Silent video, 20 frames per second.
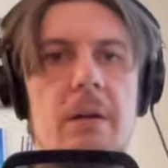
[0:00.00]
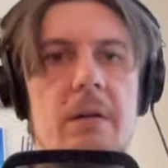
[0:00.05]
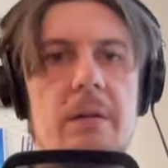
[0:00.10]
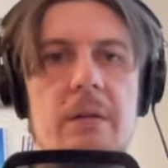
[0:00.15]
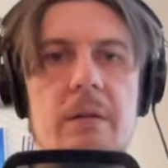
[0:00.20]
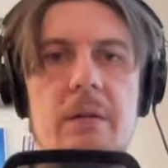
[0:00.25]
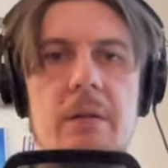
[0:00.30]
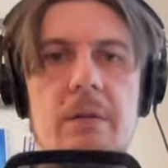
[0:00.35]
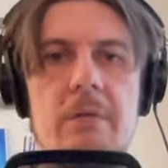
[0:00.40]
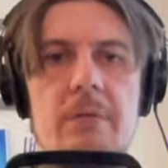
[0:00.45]

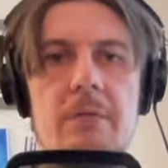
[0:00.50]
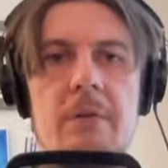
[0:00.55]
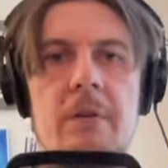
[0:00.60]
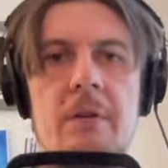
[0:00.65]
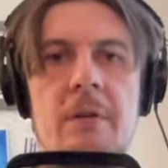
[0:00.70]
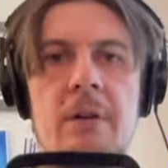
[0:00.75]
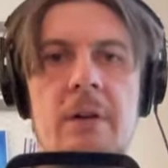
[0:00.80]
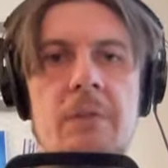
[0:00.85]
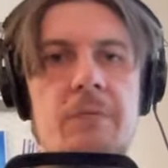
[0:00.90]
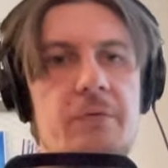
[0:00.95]
give uh,
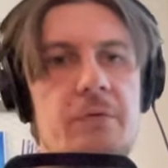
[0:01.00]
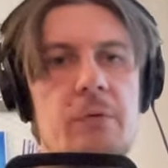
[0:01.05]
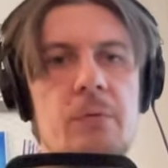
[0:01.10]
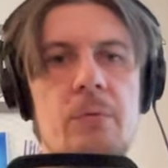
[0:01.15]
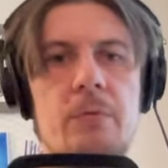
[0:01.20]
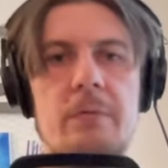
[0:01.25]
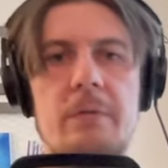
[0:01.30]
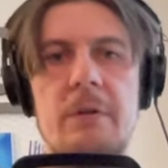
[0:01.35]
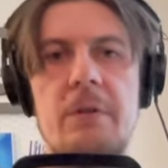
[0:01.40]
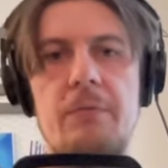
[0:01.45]
if
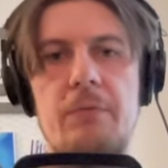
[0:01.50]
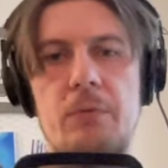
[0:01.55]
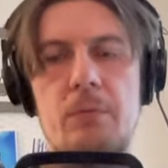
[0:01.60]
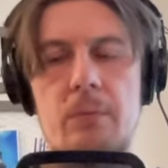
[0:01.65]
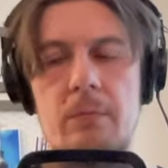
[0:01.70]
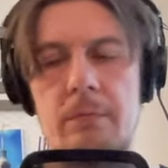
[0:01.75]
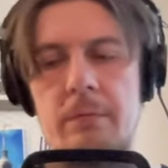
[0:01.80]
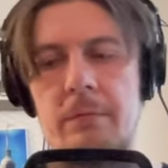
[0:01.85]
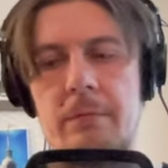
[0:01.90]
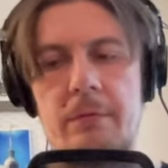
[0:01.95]
you if
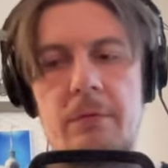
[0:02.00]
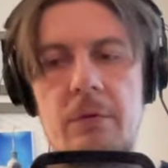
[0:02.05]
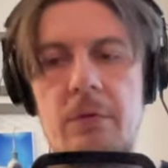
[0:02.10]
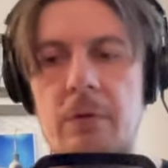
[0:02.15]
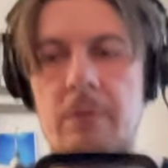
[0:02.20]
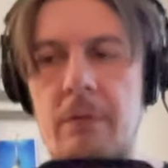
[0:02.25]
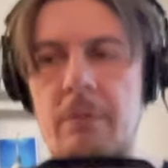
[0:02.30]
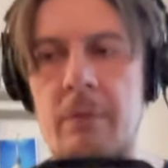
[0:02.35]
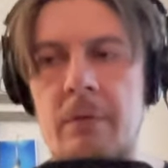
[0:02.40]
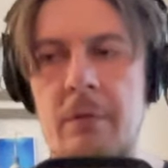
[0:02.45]
you
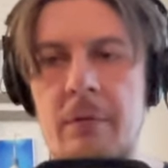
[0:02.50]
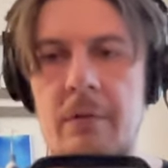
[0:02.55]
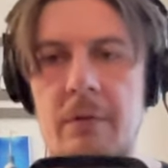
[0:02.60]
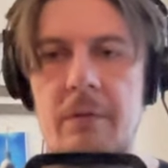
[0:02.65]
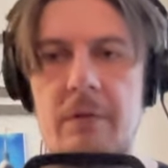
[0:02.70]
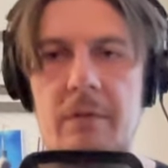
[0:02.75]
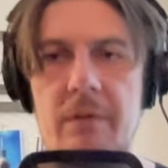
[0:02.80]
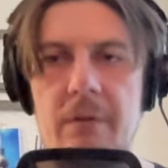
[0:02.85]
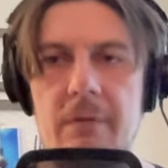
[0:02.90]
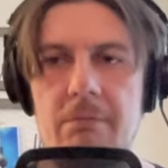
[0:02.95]
uh,
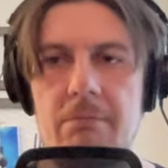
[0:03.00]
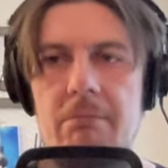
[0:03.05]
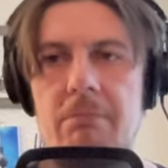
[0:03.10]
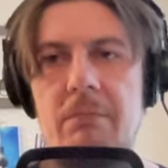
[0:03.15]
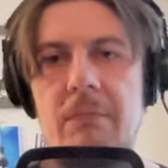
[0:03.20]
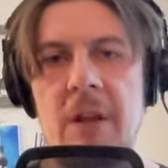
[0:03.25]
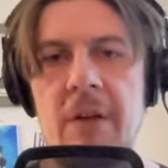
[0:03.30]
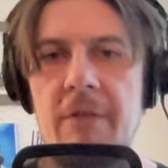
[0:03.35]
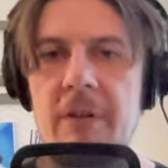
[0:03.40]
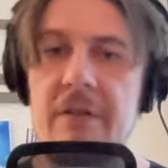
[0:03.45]

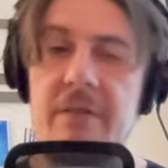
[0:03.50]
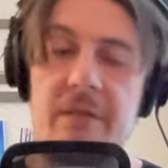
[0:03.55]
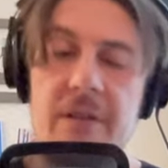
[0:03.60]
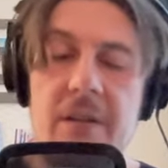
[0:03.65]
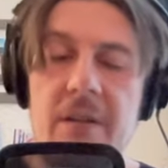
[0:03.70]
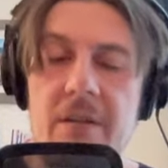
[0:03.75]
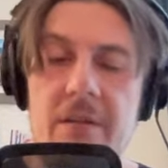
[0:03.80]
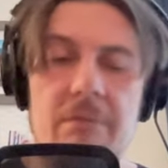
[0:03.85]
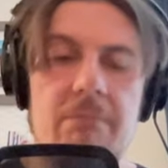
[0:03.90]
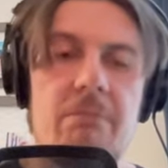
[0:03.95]
never
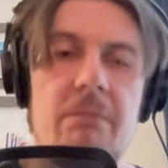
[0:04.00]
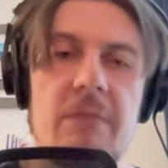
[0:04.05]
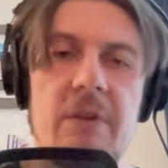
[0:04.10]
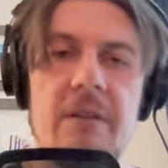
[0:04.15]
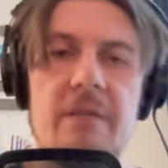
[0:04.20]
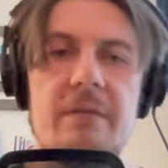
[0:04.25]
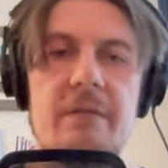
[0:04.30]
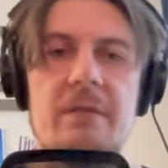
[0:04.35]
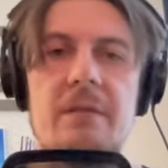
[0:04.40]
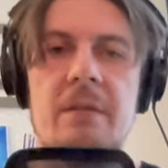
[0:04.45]
seen
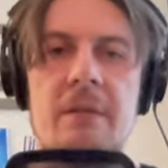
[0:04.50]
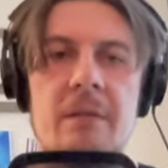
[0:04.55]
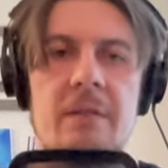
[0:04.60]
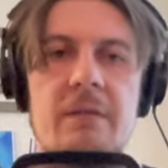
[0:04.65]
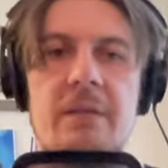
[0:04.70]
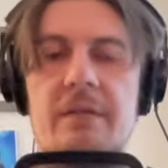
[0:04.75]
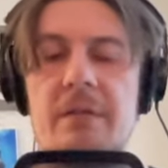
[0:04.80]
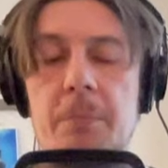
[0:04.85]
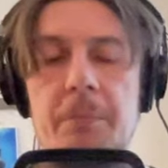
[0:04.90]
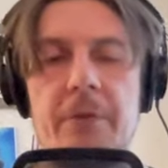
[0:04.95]
this uh,
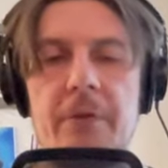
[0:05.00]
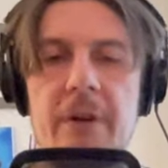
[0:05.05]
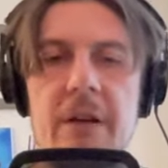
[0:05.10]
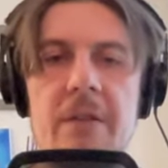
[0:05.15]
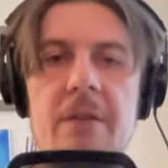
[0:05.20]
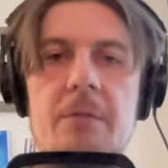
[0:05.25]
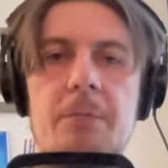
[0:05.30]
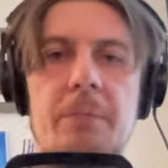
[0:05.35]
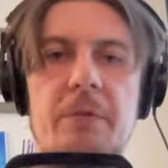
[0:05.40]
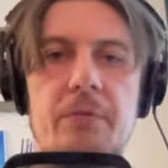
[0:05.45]
this
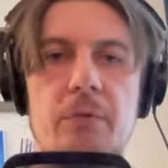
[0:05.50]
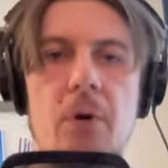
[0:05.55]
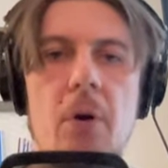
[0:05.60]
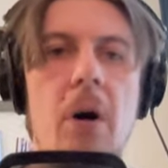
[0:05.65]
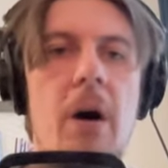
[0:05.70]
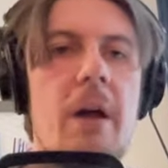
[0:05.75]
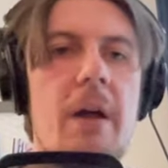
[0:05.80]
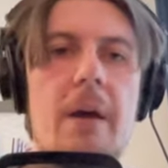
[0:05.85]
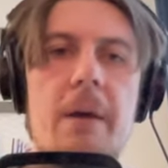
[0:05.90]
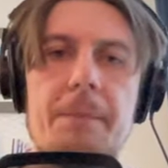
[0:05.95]
operator before
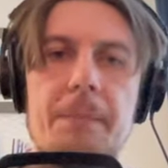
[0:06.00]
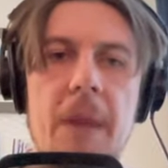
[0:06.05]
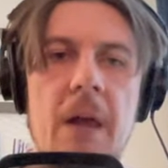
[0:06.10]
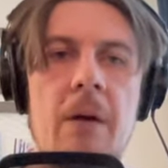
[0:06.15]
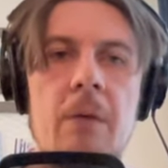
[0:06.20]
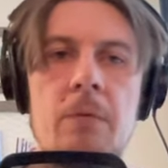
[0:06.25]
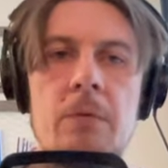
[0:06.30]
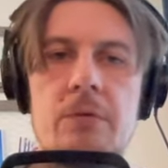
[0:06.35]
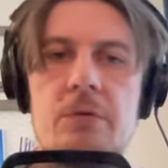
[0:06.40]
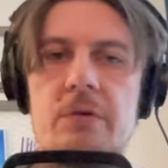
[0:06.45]
i
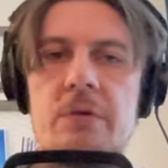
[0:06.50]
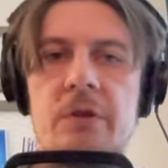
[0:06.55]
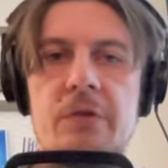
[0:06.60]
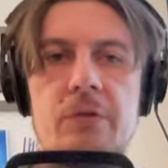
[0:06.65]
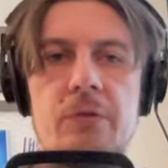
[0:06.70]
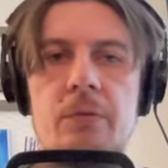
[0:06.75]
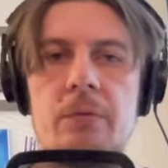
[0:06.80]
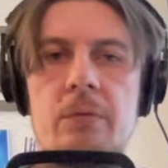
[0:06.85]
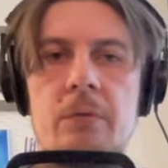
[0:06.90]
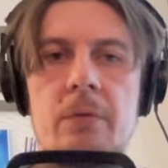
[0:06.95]
want just
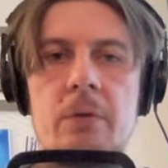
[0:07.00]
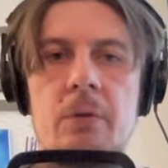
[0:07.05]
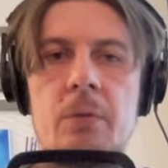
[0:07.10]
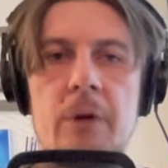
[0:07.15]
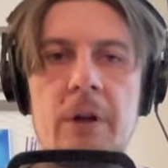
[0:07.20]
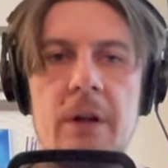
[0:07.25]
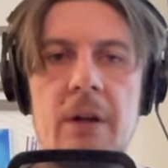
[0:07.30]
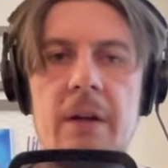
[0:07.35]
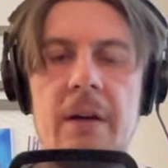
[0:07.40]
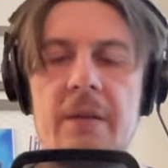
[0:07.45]
to
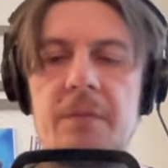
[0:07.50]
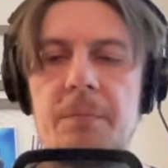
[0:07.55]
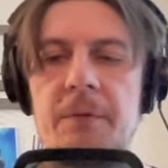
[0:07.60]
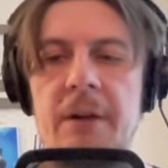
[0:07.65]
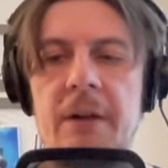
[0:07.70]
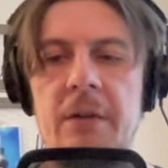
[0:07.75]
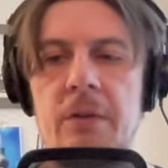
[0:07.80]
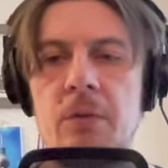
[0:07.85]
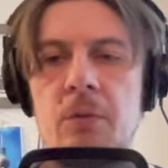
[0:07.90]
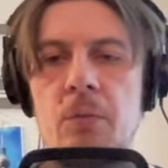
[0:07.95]
quickly
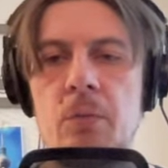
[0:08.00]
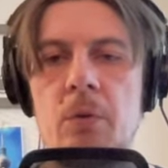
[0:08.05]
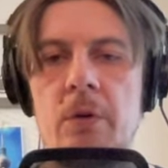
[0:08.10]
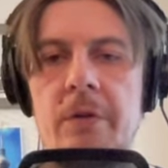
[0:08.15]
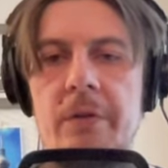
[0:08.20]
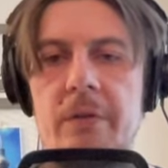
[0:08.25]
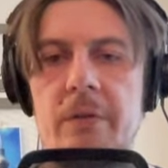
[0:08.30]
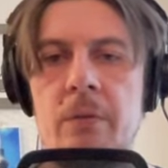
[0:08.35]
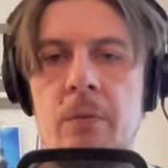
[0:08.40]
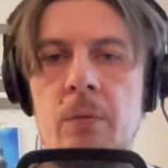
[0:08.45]
explain you
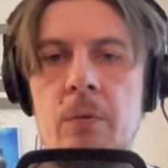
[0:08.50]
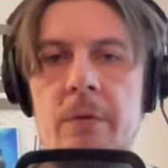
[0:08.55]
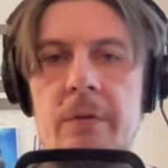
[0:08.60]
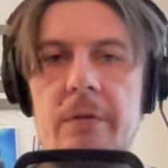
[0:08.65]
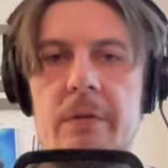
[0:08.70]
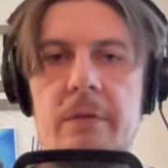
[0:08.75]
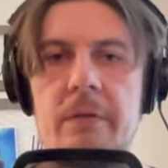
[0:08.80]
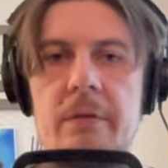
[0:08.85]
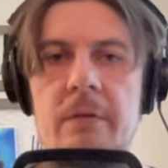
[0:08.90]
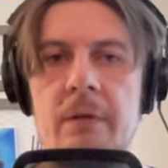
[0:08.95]
what
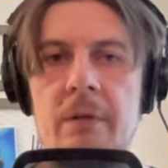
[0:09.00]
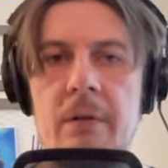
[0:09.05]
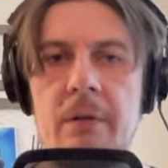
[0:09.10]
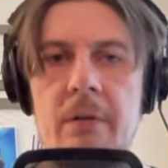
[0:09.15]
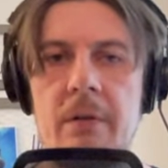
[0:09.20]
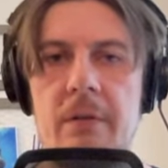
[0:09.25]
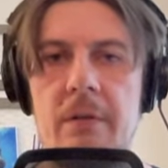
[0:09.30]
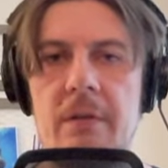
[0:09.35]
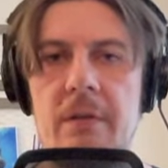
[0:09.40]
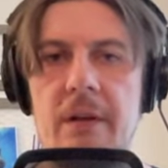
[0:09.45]
what
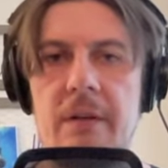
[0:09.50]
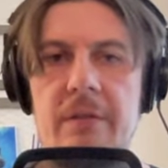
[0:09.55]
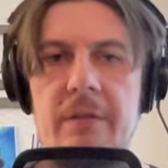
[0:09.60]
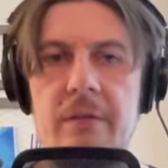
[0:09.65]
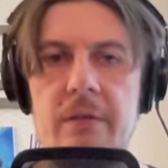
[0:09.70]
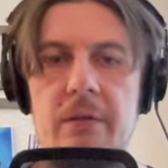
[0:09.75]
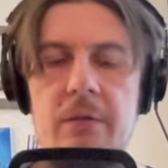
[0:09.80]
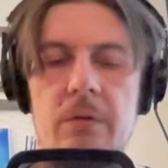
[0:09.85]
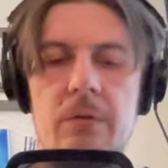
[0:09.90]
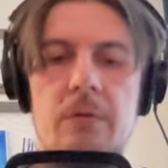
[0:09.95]
uh, does
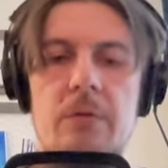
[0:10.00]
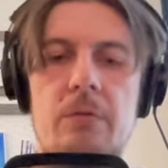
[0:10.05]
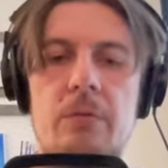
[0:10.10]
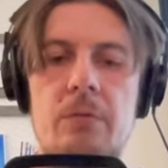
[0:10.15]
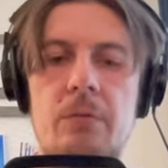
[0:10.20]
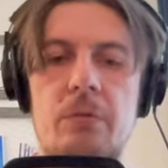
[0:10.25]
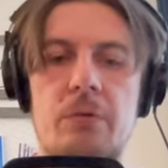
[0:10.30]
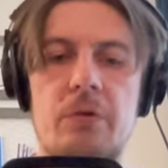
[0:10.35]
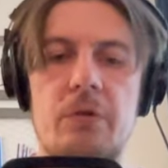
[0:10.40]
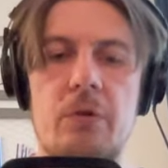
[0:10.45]
it
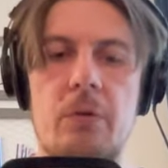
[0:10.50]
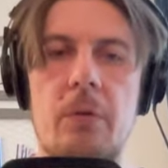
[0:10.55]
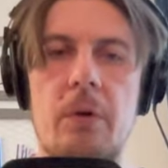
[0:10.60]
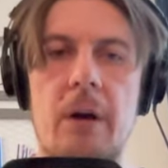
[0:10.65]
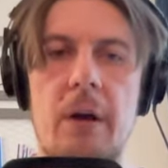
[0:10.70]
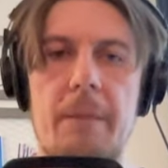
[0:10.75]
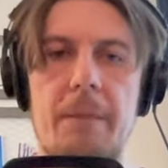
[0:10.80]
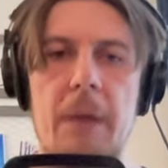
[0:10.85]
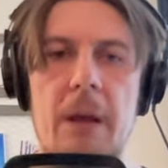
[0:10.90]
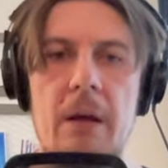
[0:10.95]
do so
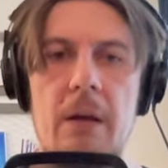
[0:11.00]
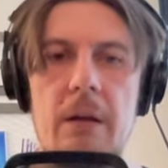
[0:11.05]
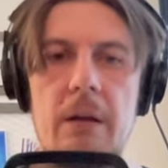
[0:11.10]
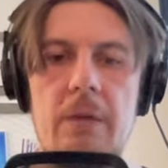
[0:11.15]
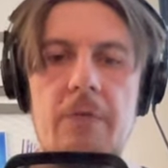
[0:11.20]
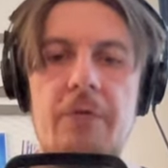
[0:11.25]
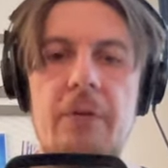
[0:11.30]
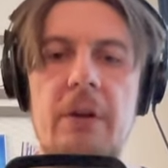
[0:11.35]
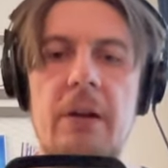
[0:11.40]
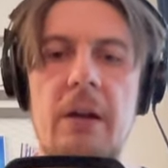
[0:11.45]

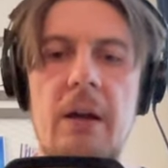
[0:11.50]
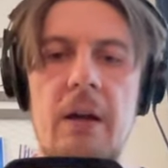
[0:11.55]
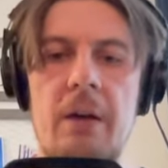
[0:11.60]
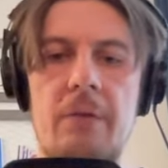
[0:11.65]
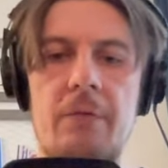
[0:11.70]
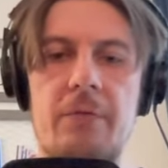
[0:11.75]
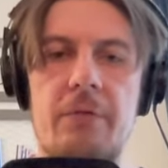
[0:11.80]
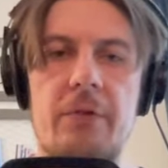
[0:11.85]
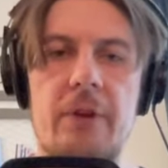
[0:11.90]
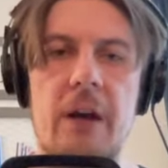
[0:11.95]
if we
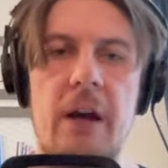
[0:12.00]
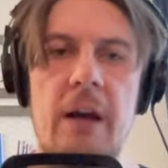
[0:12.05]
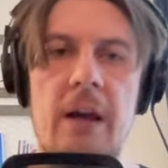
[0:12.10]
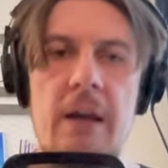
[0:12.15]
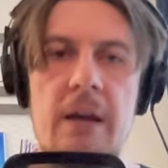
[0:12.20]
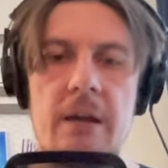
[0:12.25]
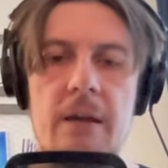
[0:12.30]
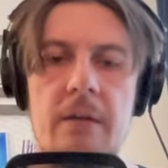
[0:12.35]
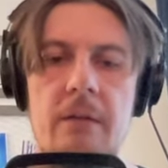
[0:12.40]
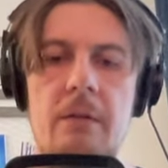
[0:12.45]
have
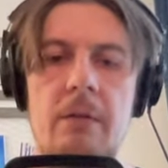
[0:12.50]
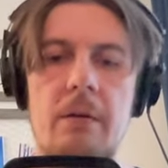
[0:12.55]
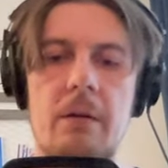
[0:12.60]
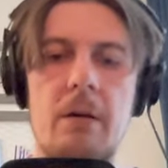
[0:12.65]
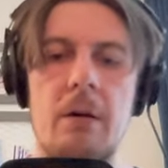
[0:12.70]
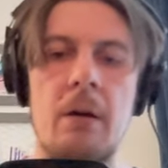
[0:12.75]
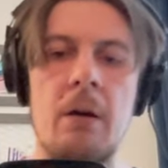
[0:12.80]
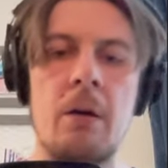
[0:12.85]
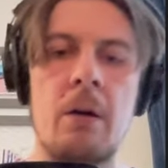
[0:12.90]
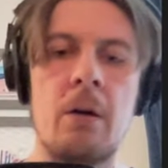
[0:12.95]
a
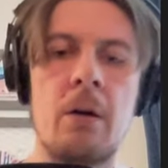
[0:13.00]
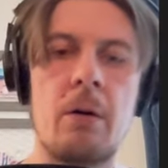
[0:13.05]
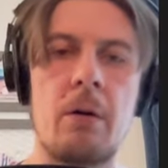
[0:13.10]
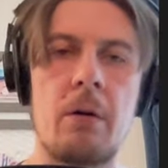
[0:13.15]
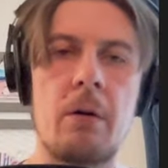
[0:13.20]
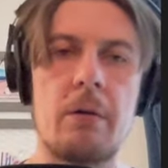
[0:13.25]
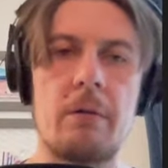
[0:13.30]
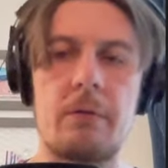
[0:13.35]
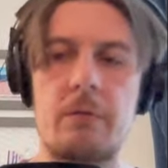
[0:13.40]
uh,